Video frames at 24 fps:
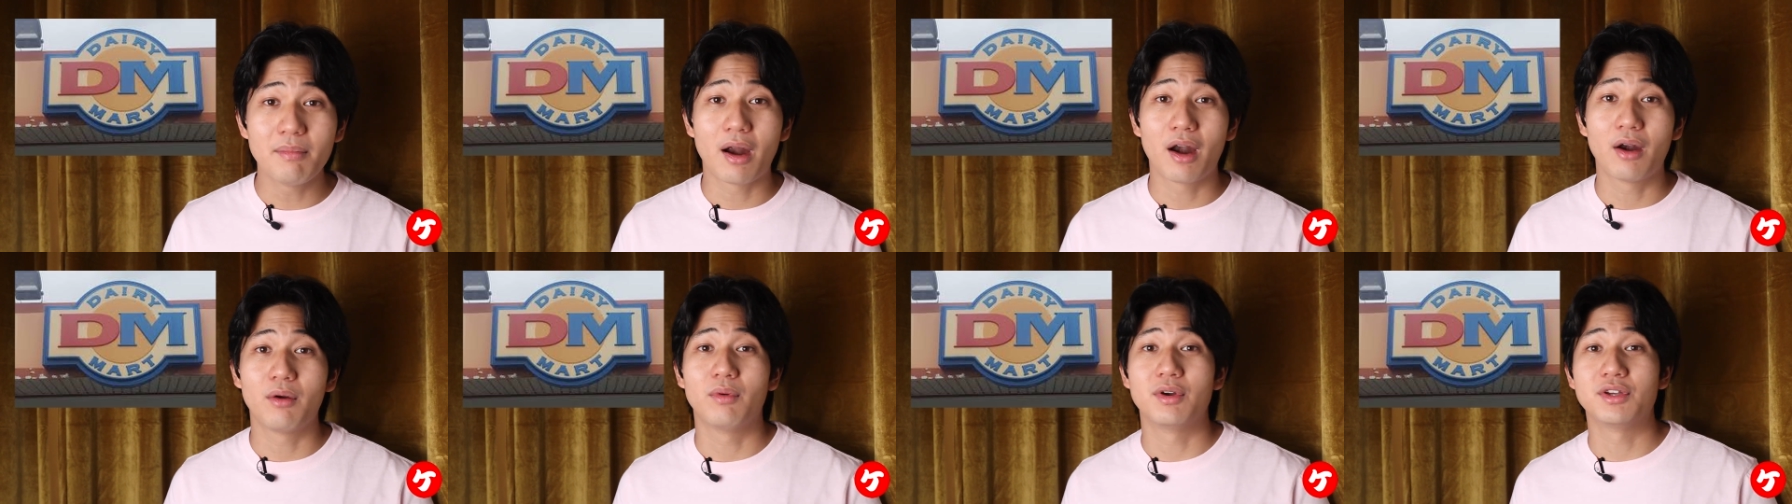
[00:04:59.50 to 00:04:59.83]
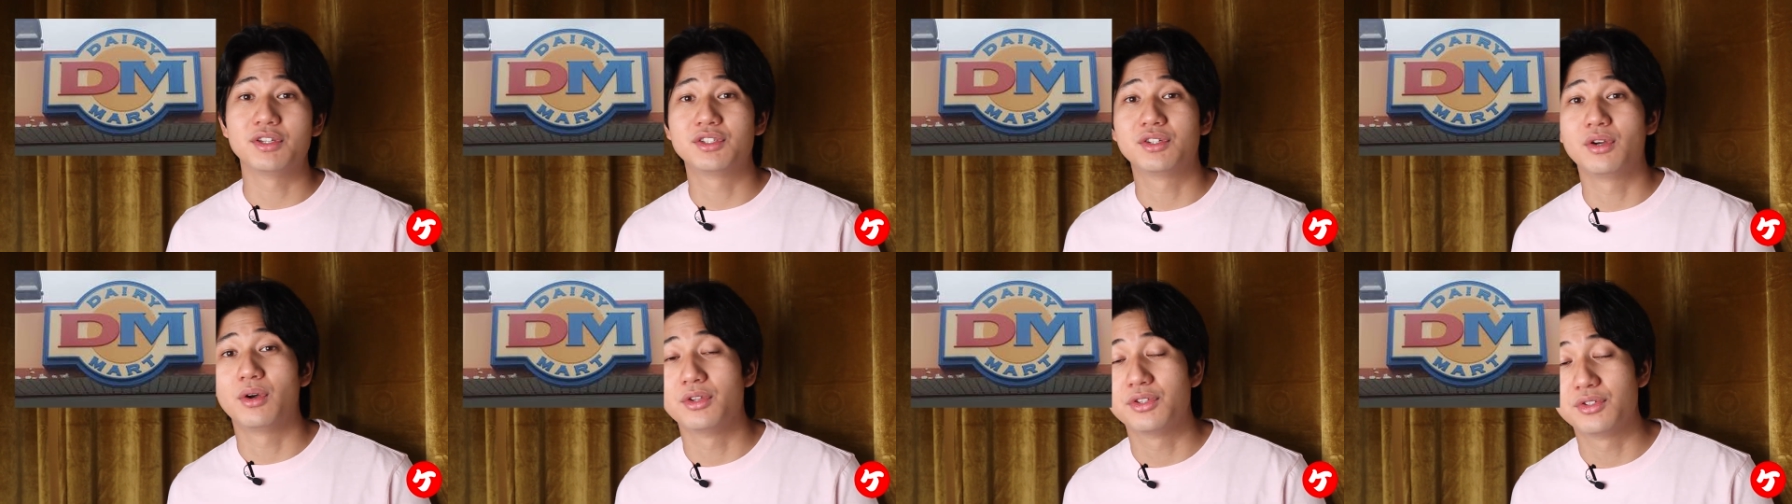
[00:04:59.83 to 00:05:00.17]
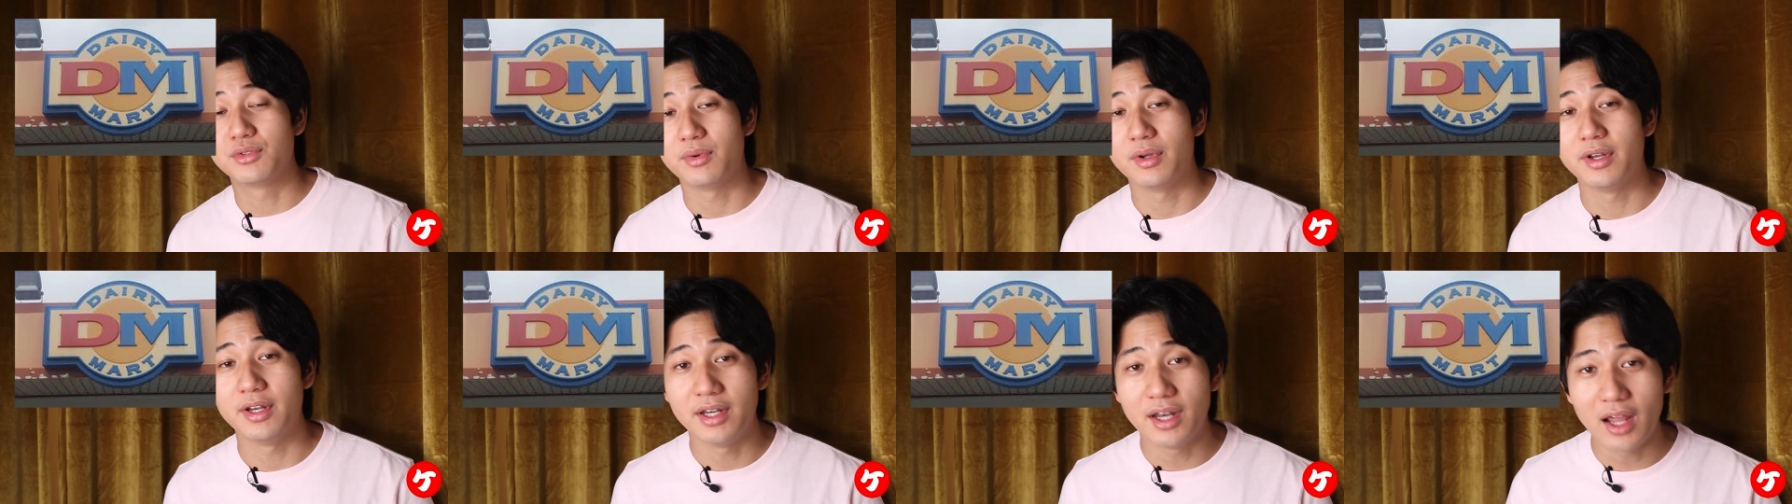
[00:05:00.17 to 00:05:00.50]
Mart was sold
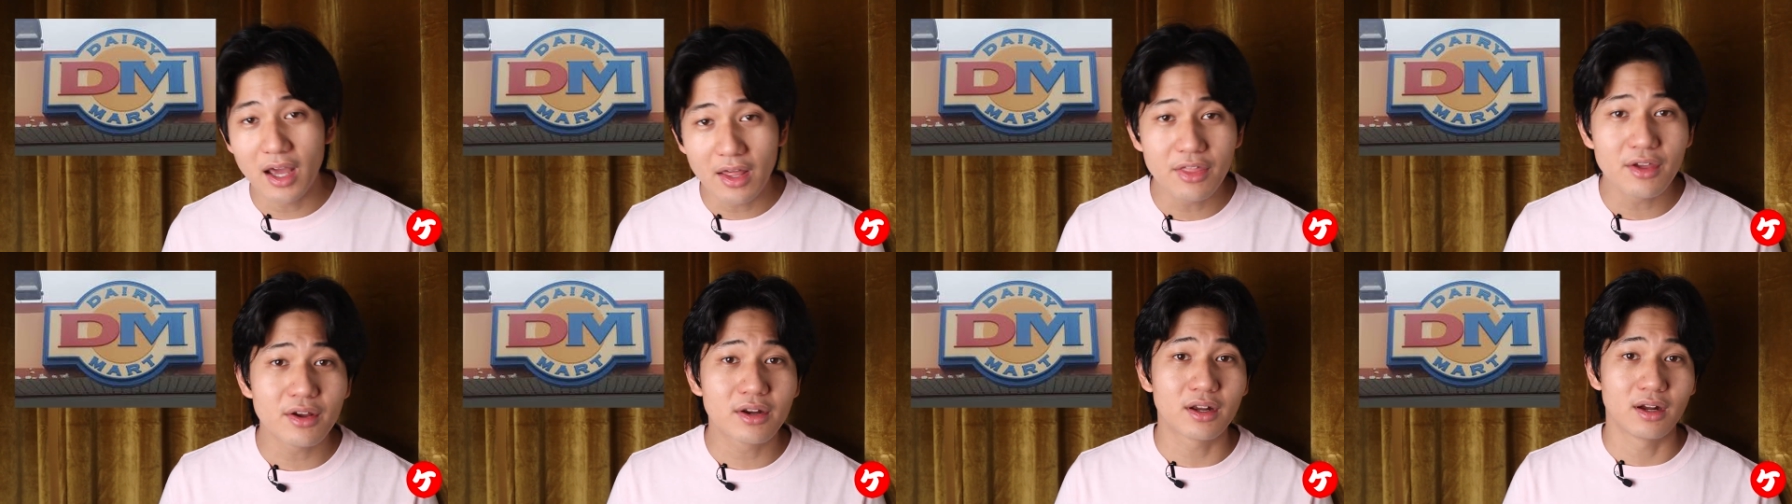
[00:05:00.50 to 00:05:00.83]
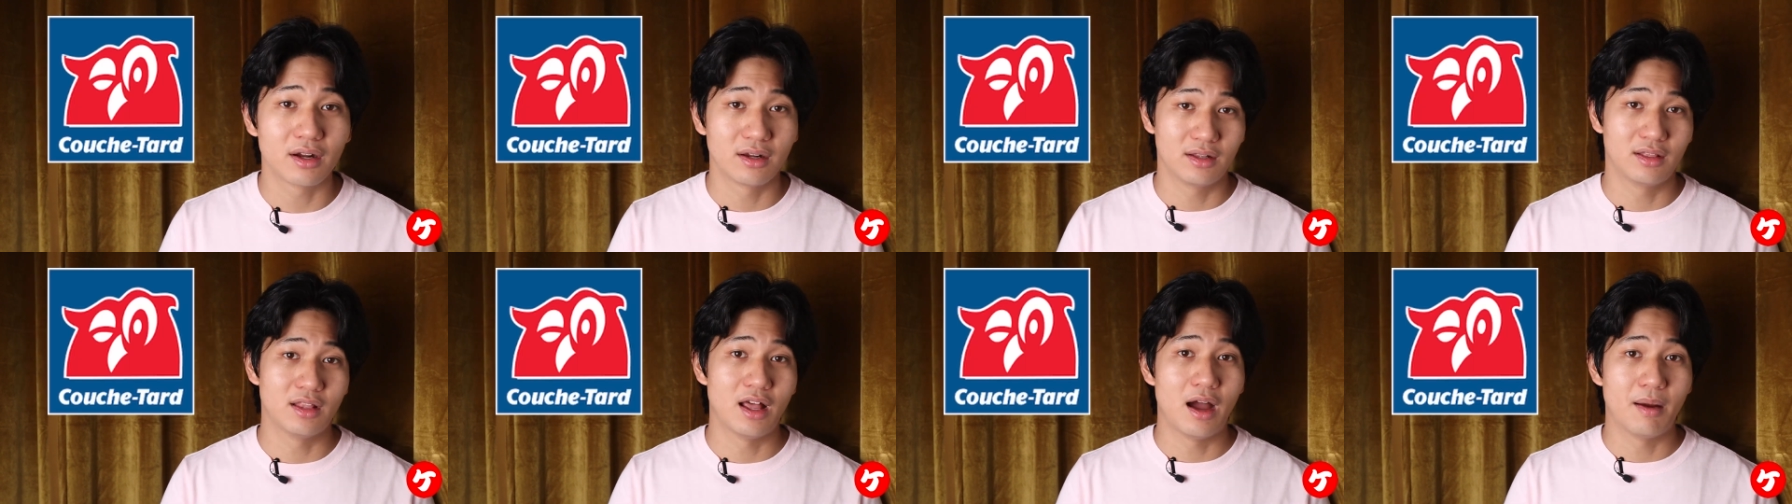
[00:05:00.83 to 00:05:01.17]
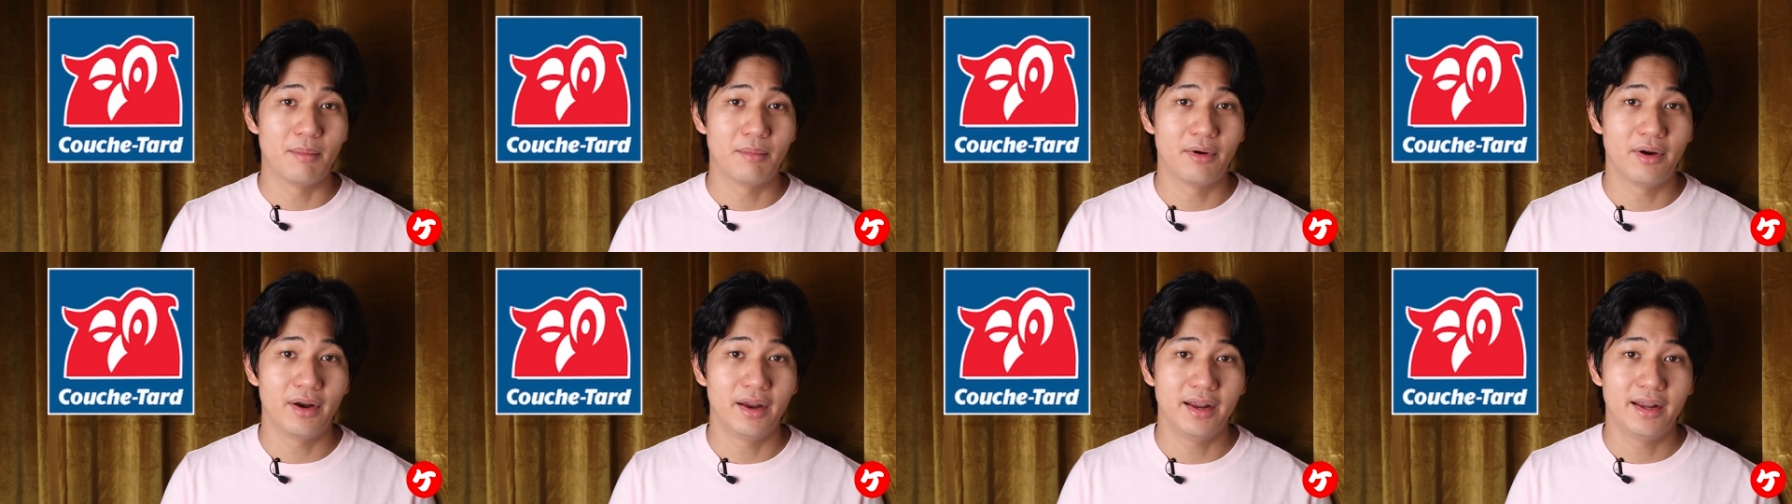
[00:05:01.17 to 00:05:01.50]
to another
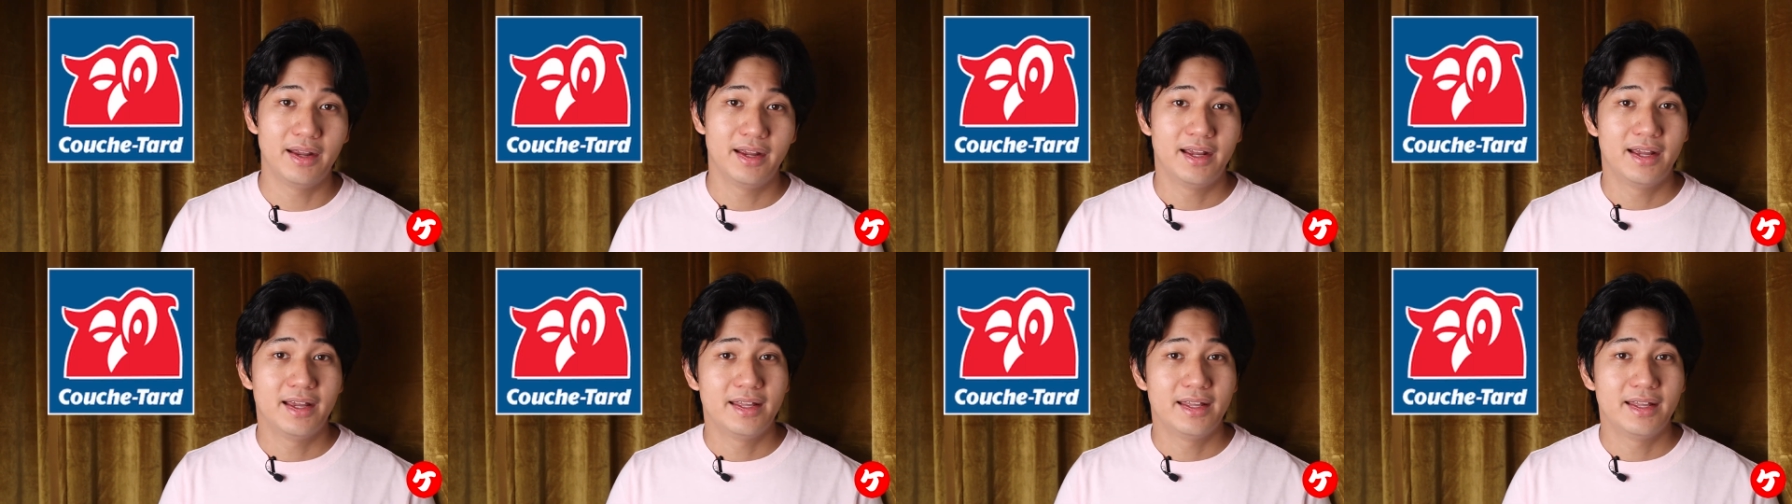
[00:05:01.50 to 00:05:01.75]
conglomerate,